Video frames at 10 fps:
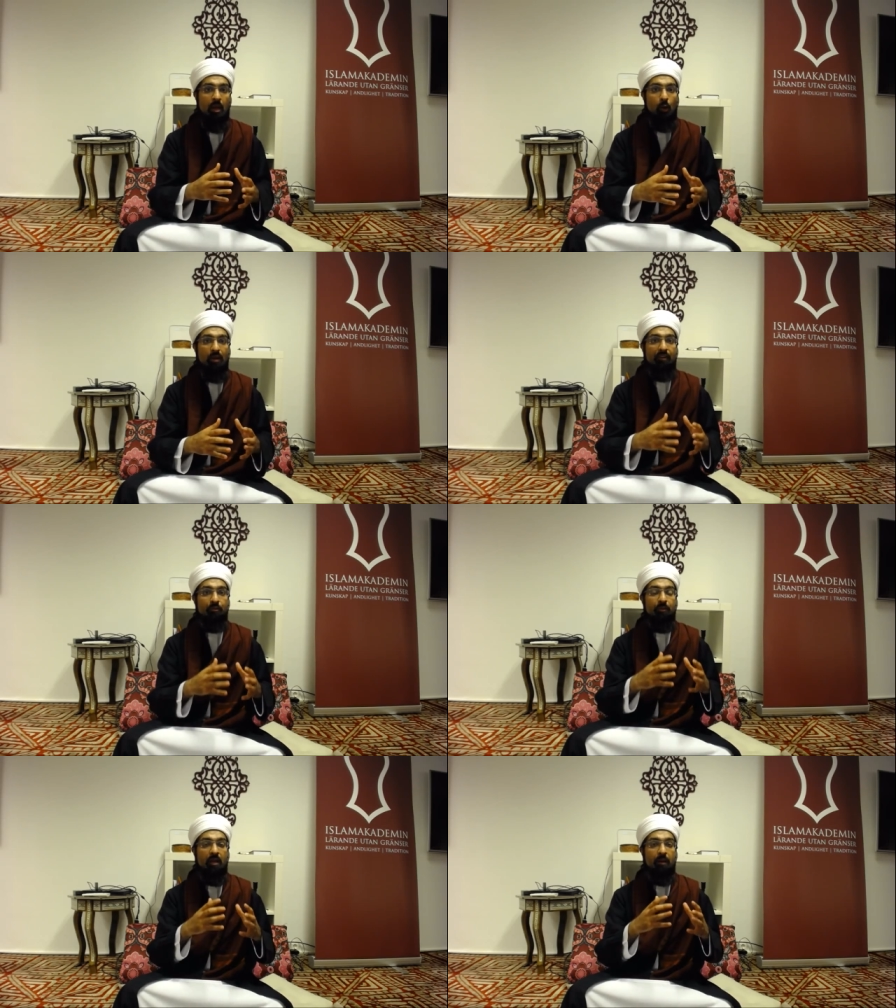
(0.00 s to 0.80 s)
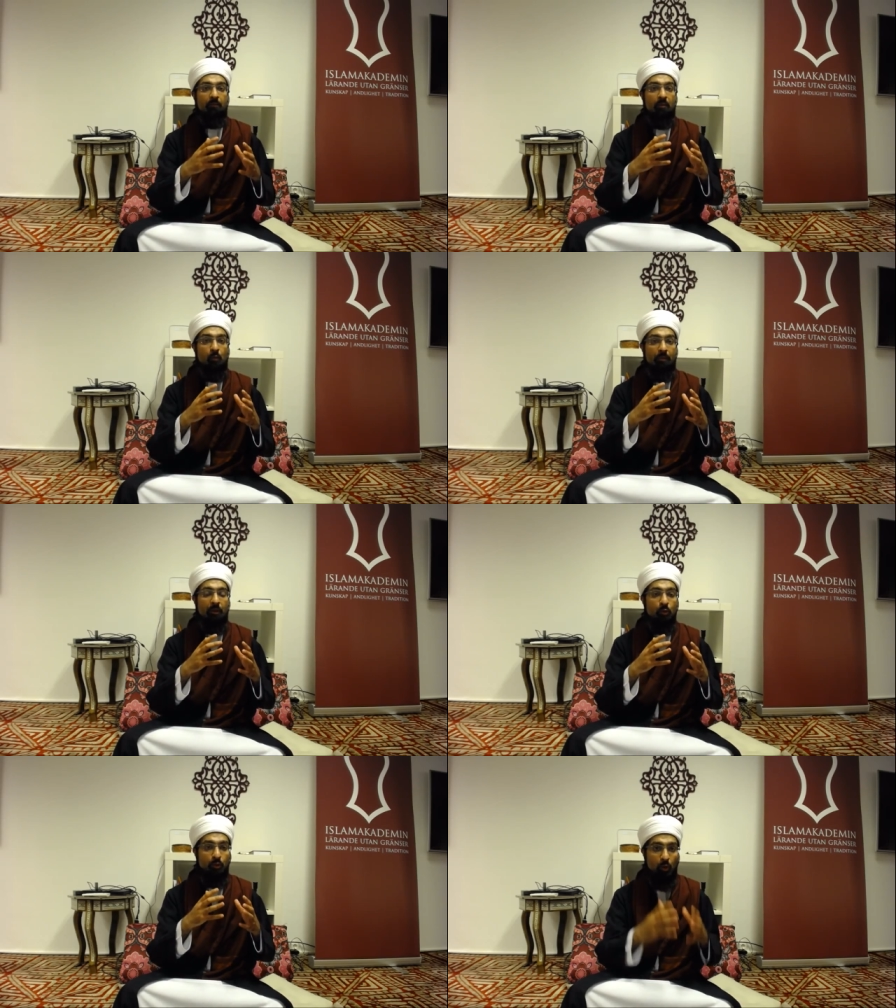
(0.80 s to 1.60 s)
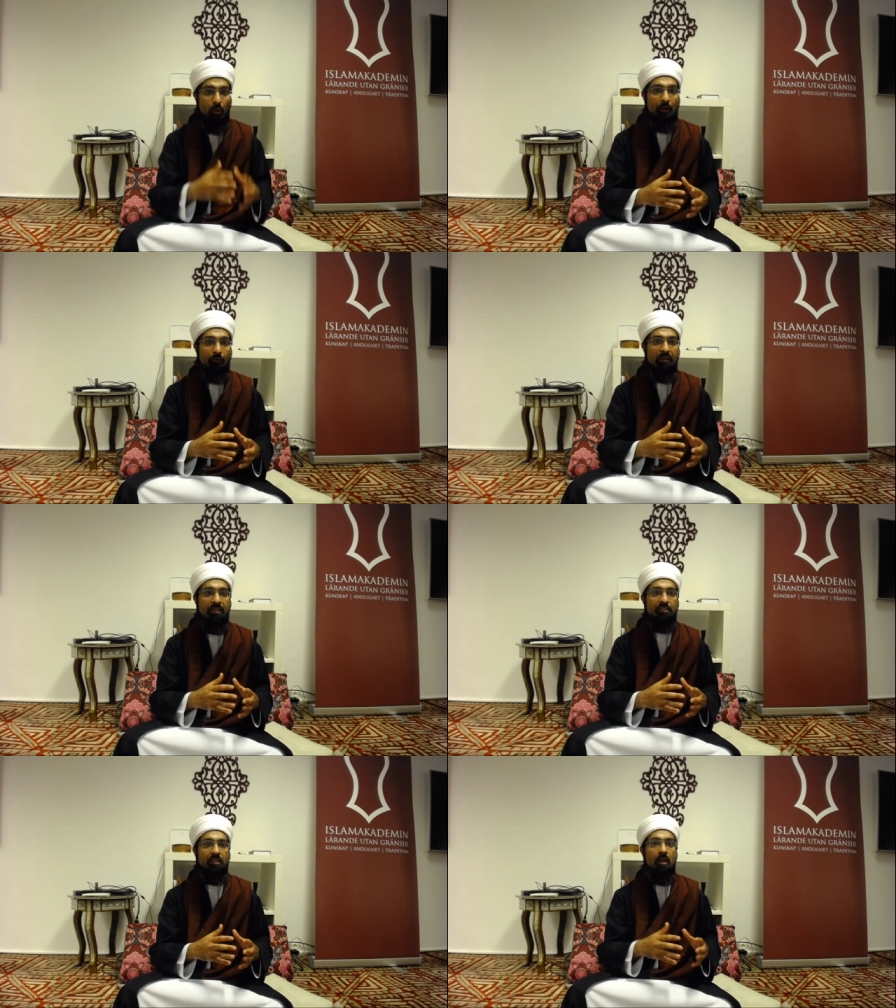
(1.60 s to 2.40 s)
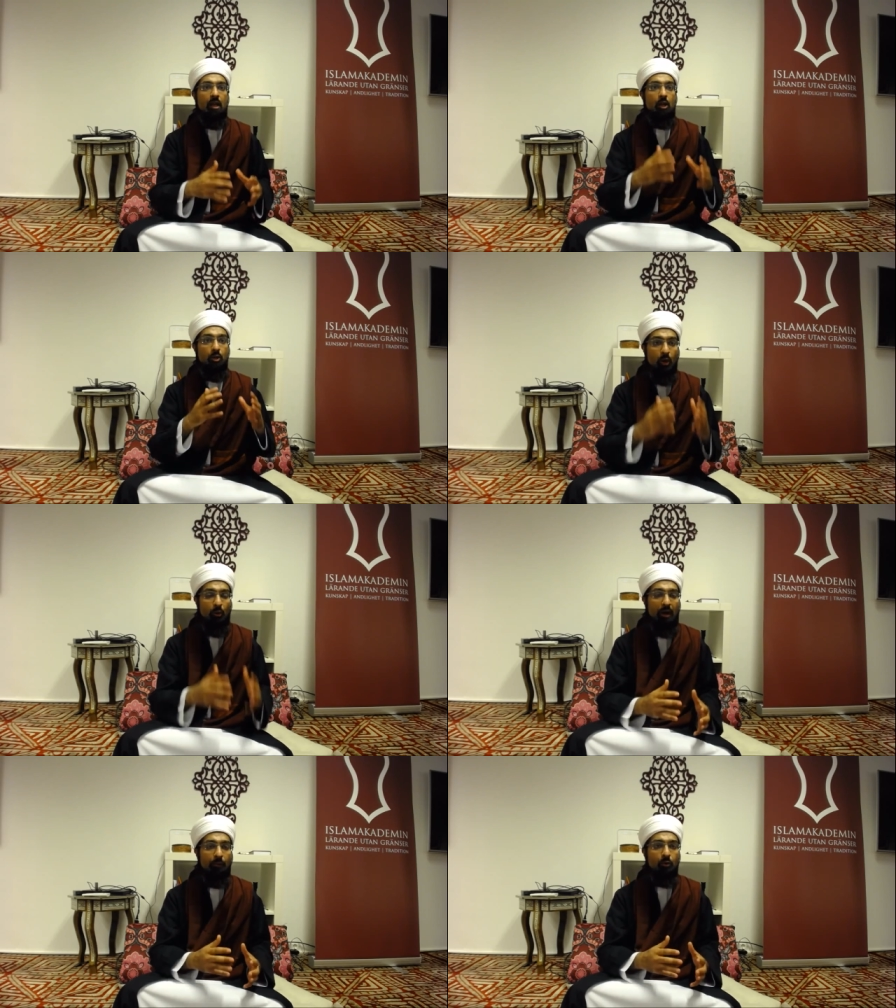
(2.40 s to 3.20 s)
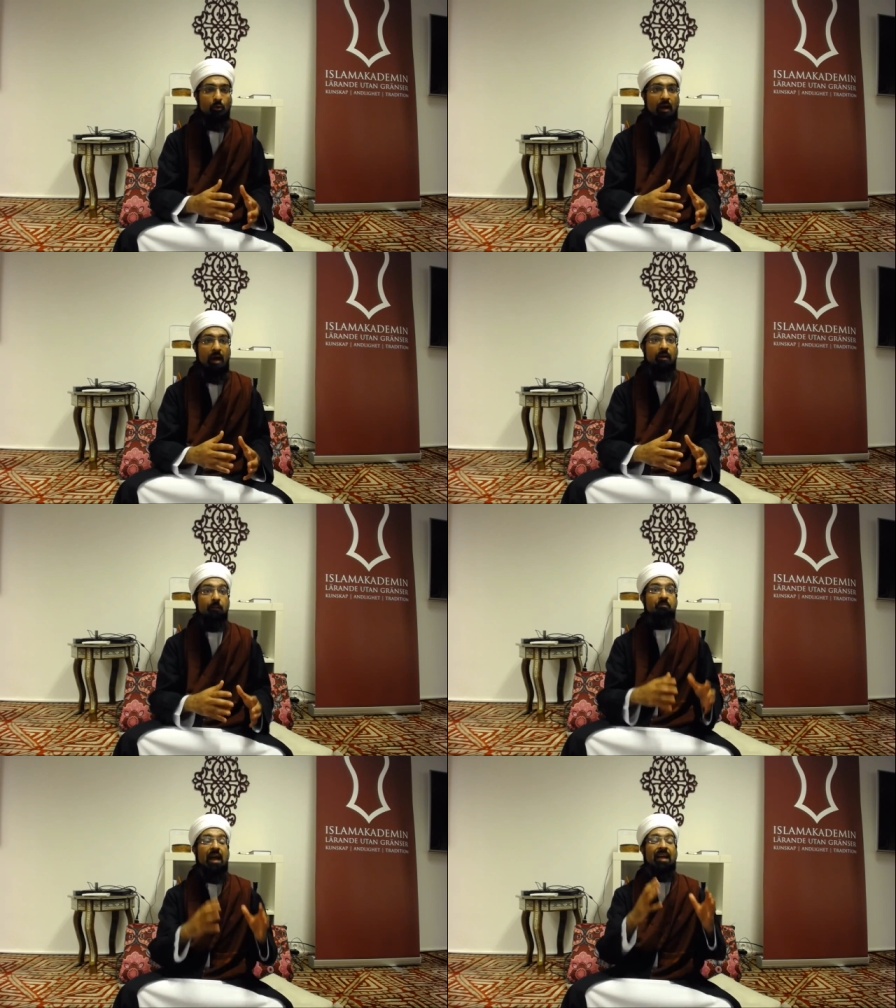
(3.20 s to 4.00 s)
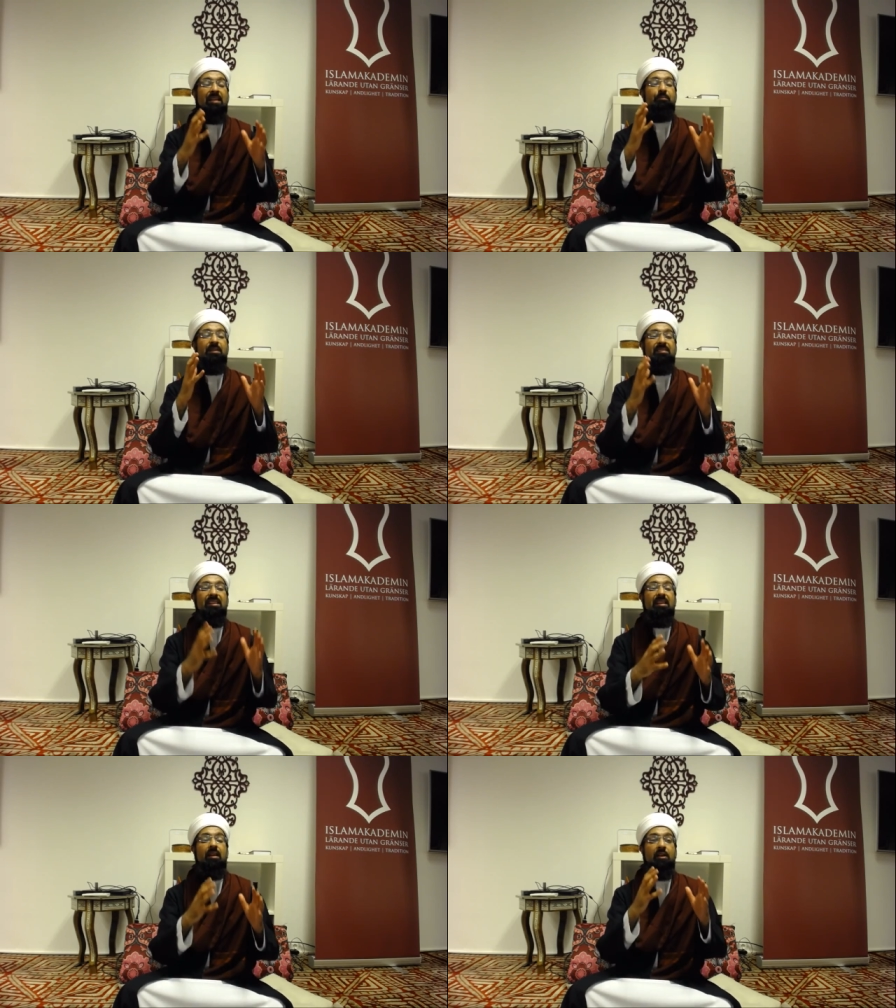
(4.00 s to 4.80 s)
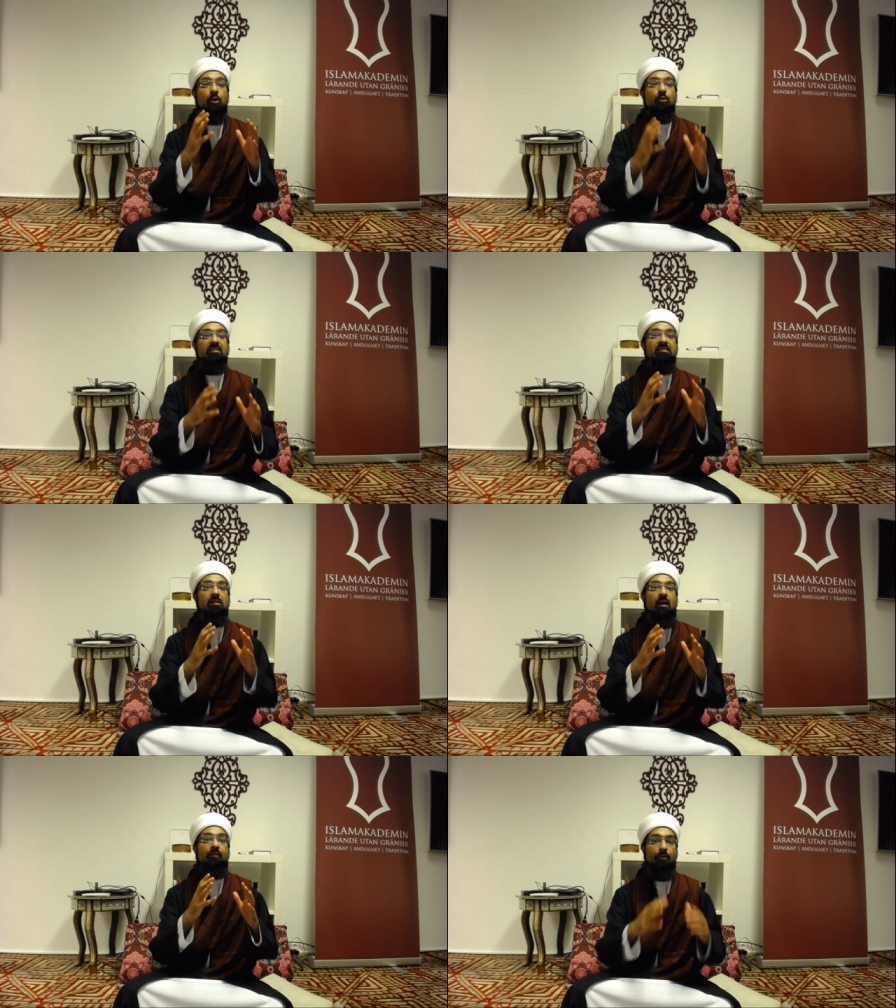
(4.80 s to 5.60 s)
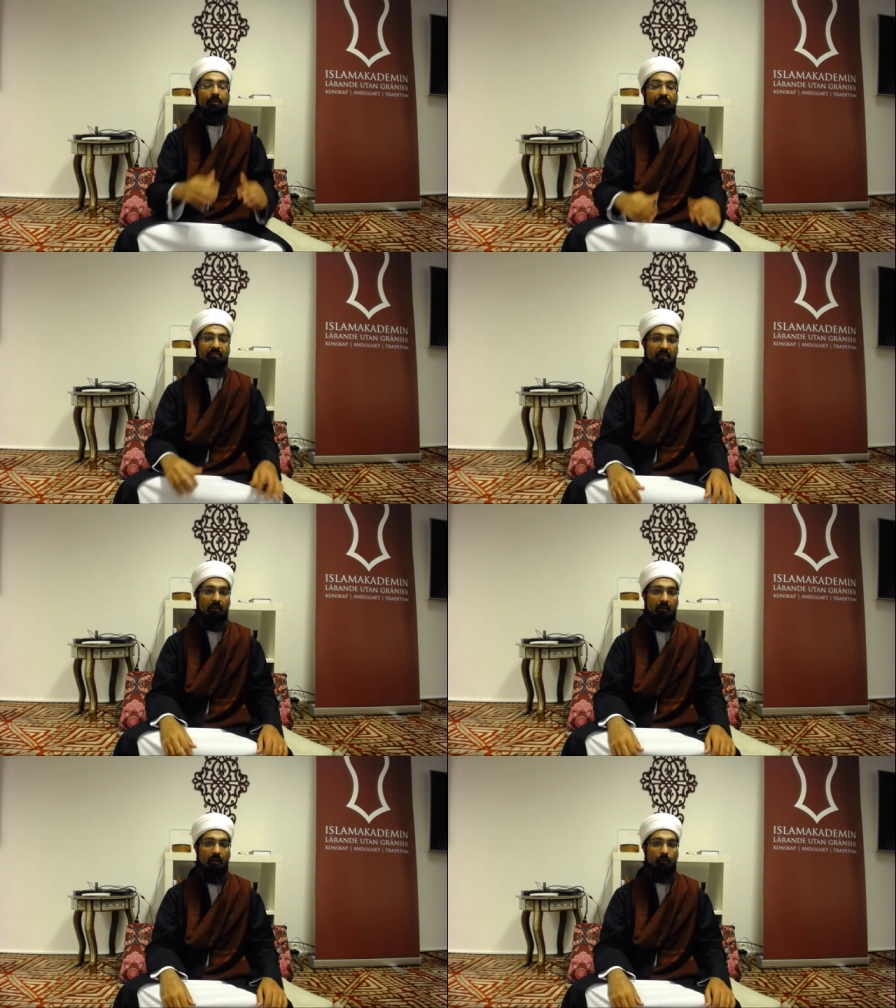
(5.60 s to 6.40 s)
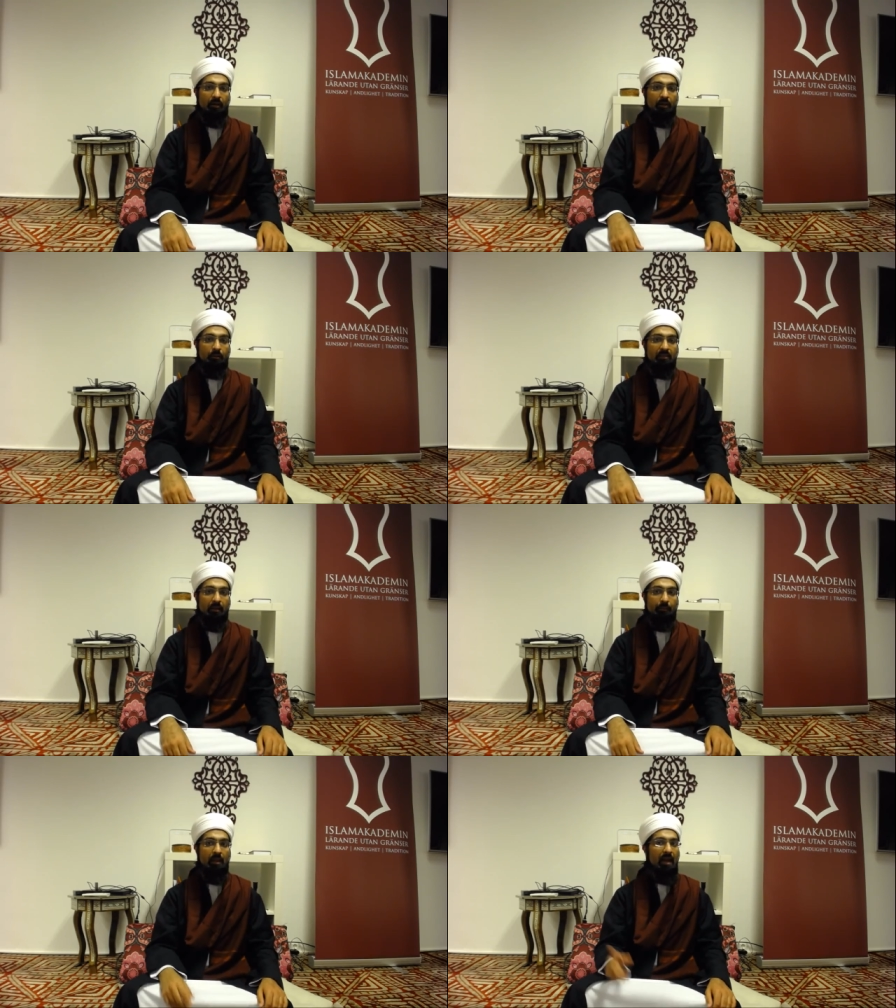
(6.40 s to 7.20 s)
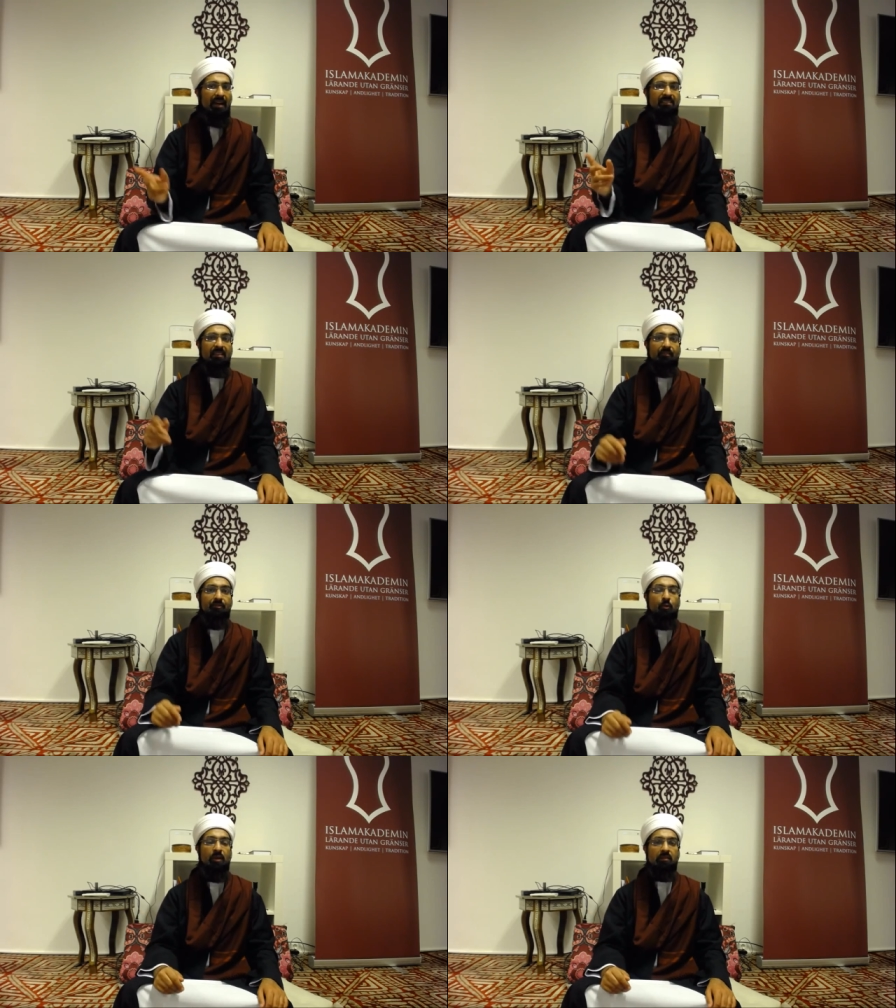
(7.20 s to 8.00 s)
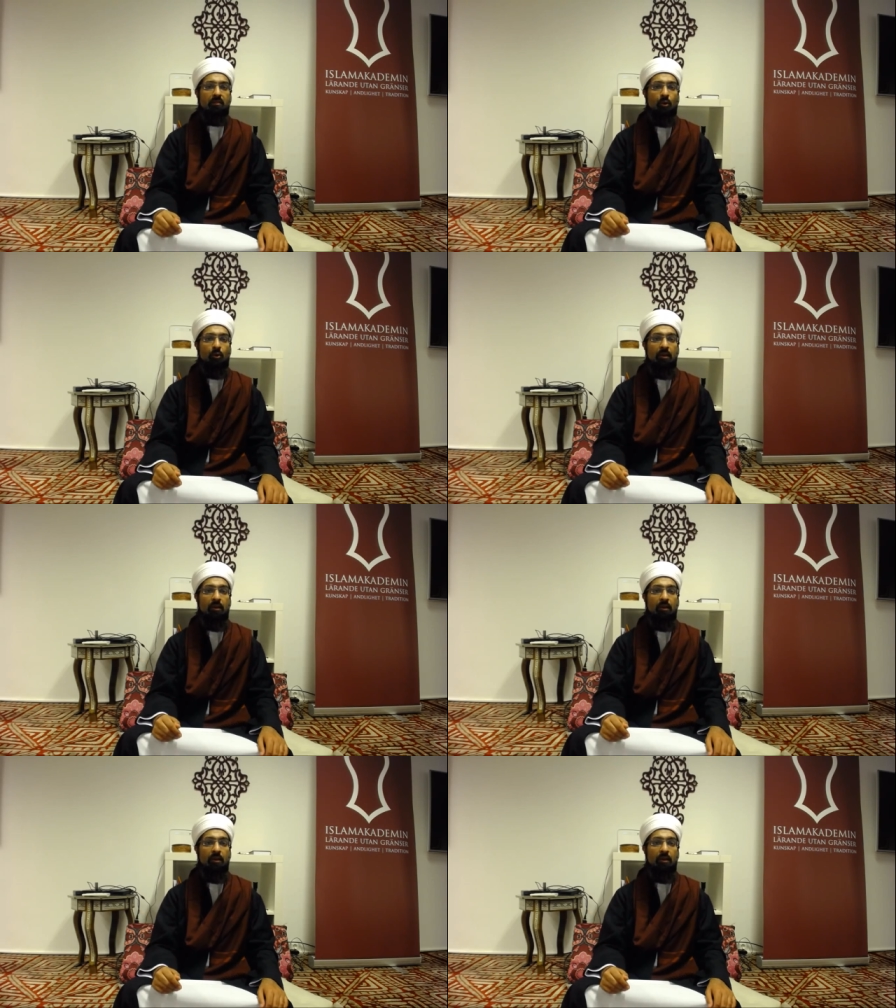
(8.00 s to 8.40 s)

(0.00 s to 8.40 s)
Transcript: We have to become women who know our religion, know our Quran, and in particular know the seerah of the Prophet sallallahu alaihi wasallam. I said a few weeks ago